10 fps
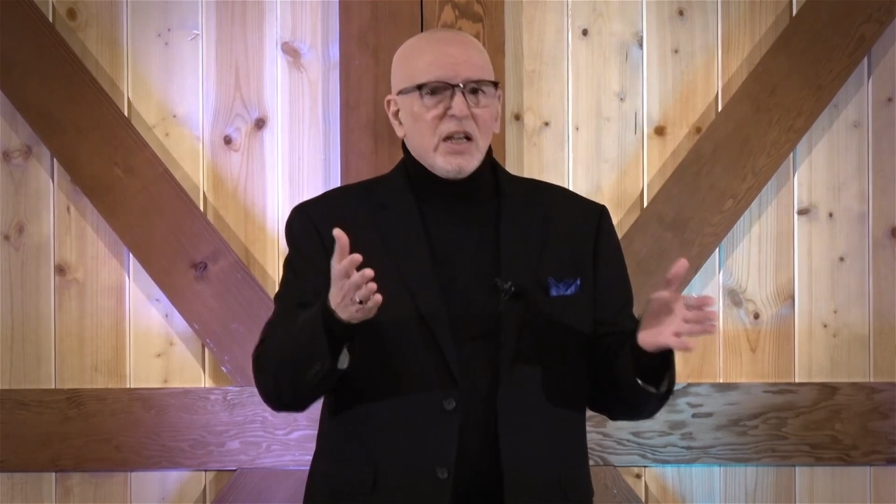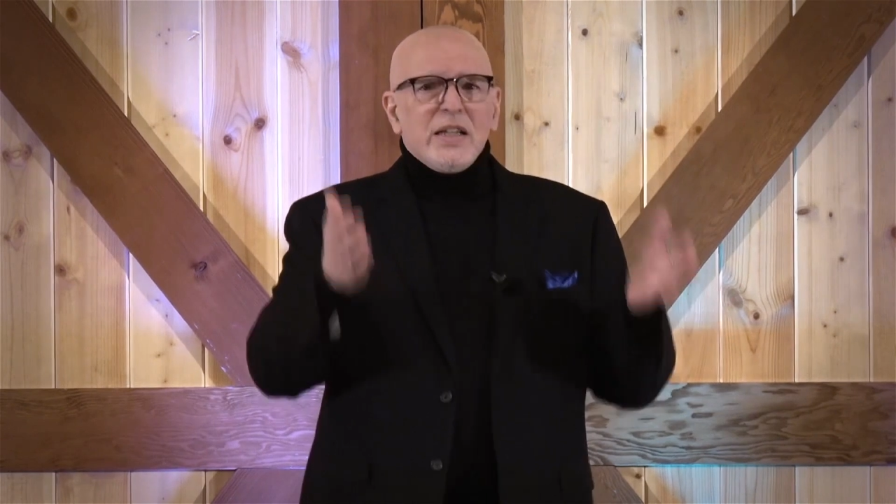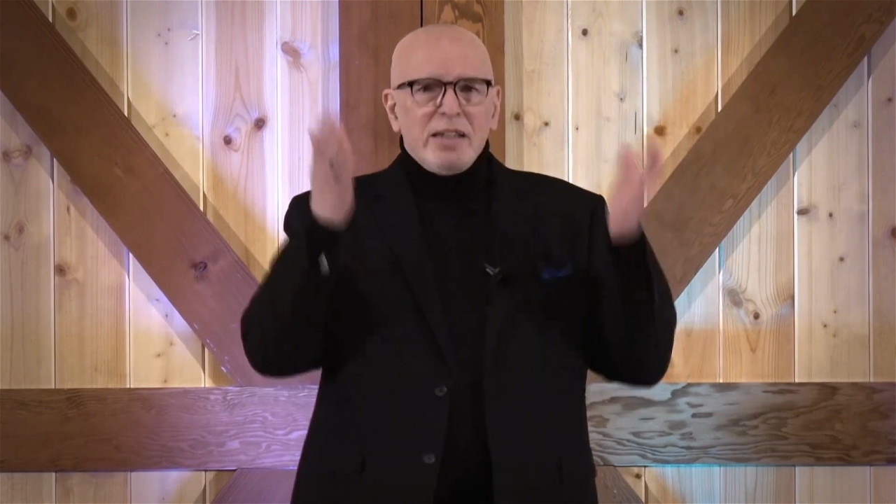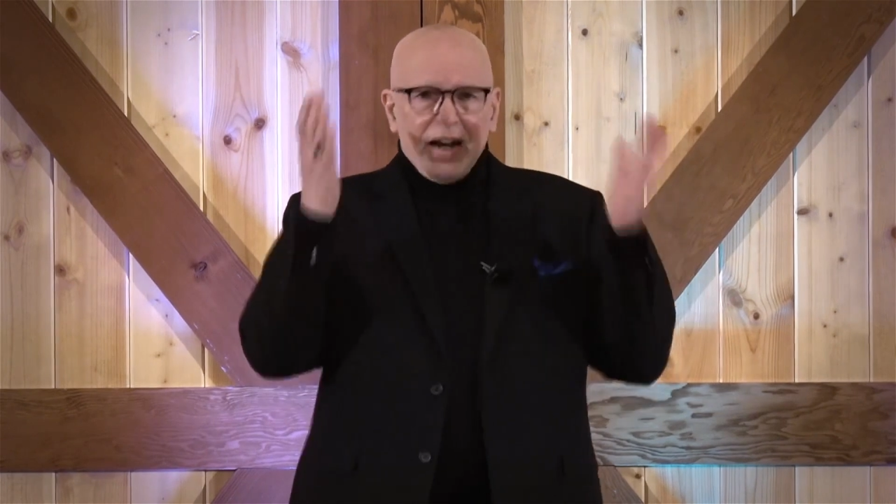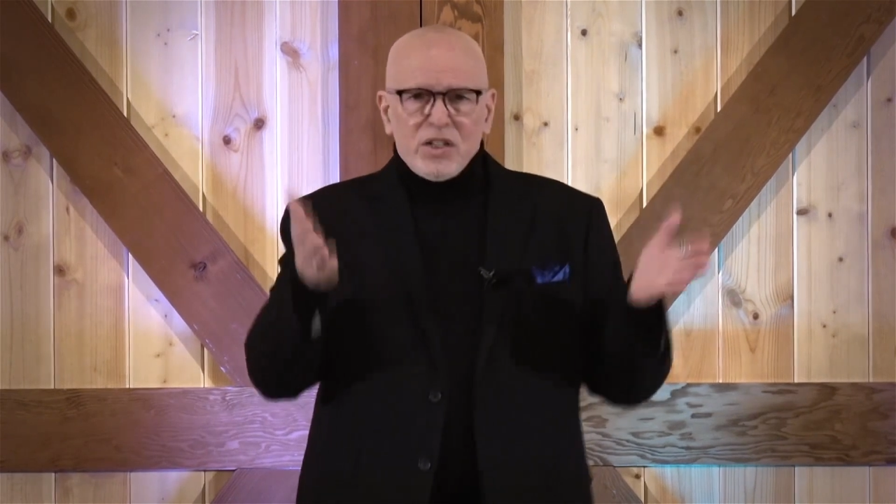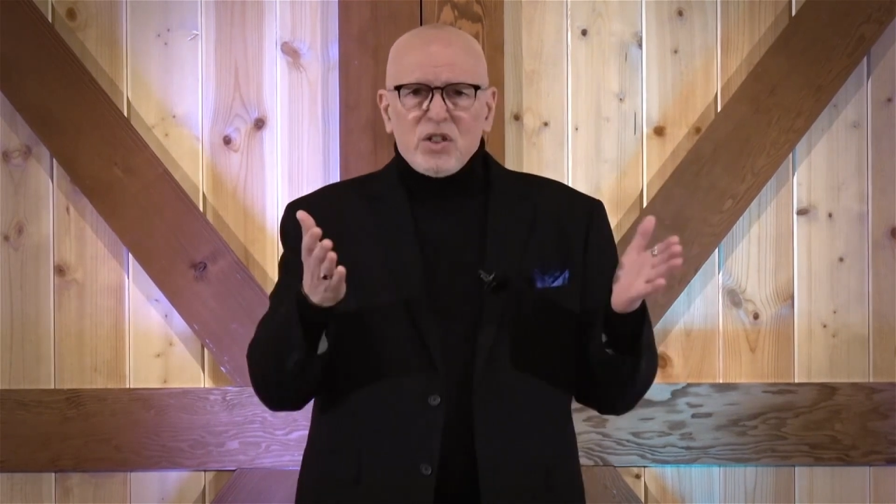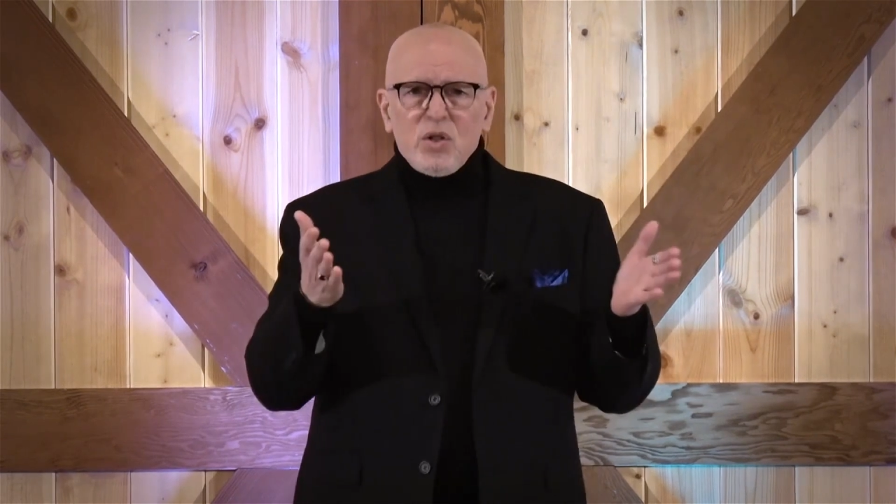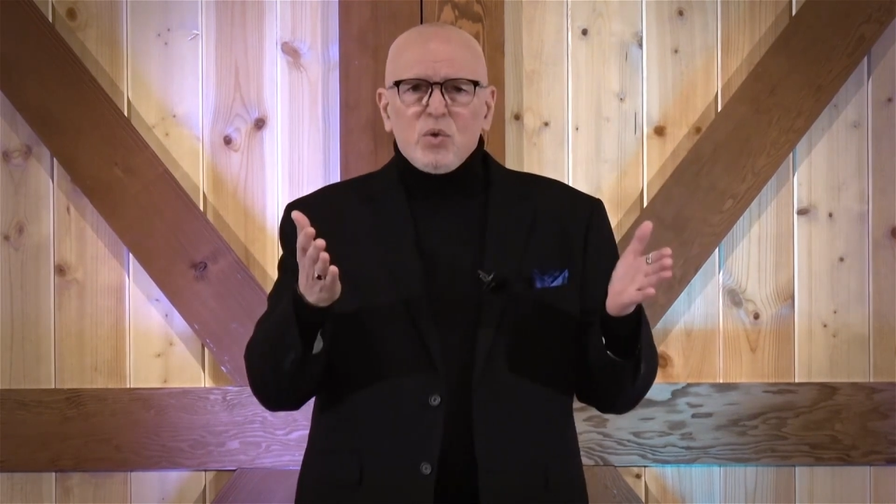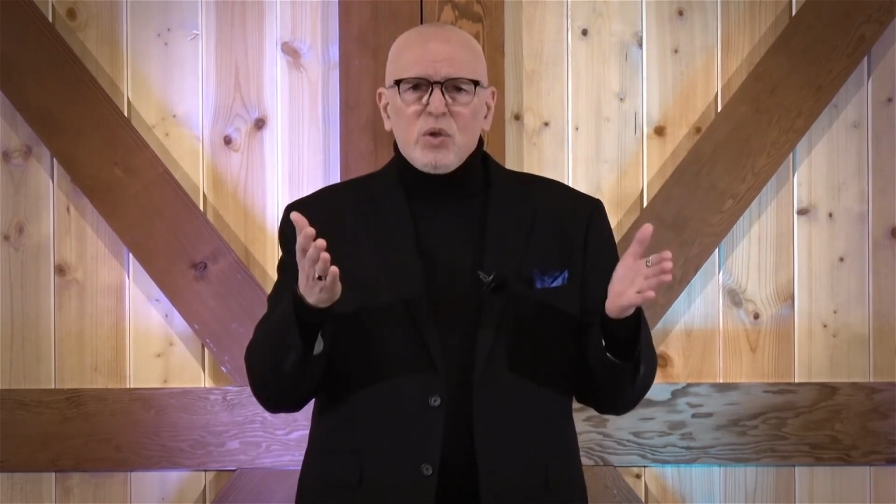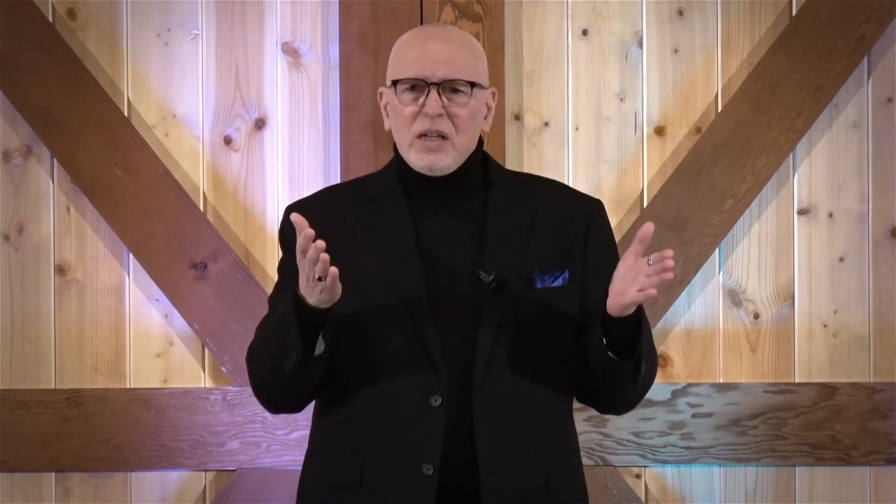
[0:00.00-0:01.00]
Yes,
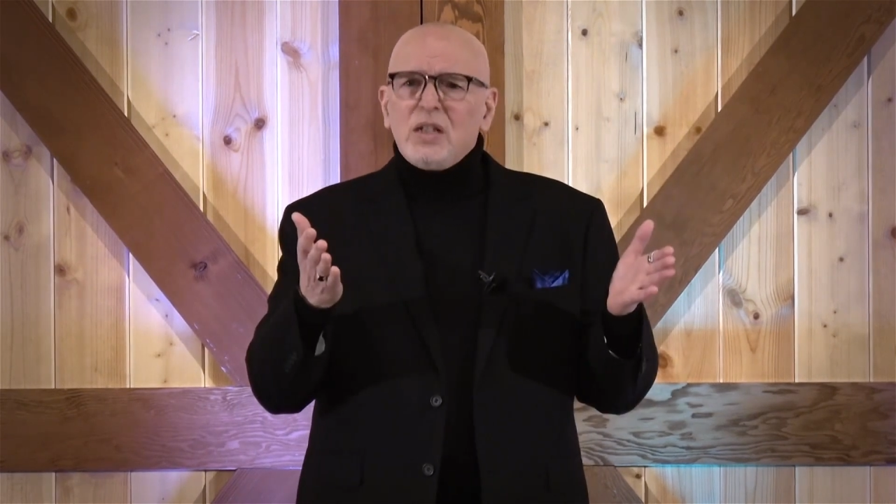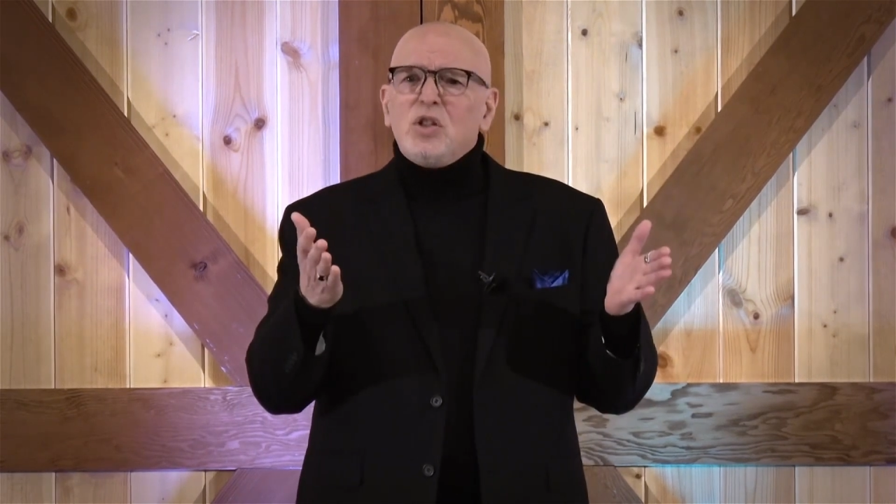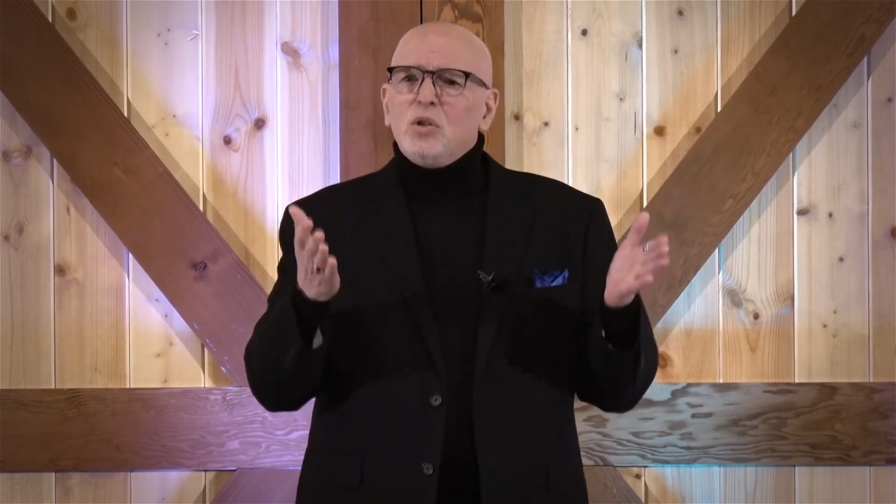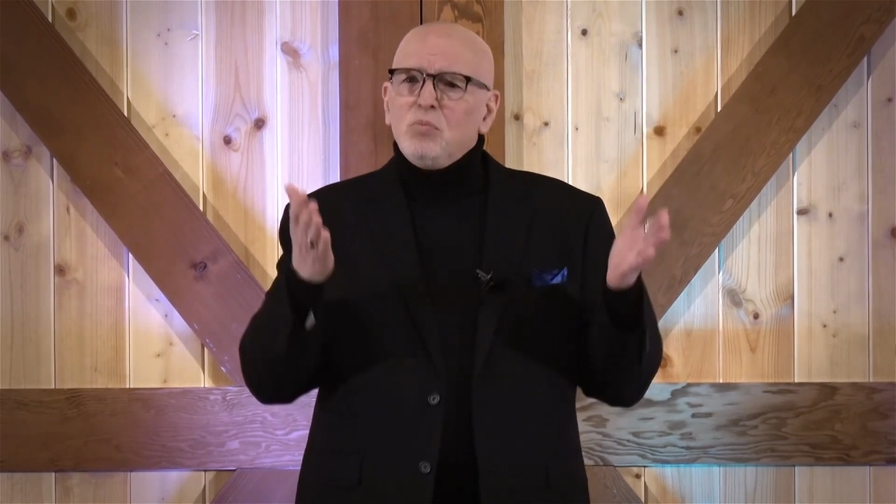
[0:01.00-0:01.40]
you need to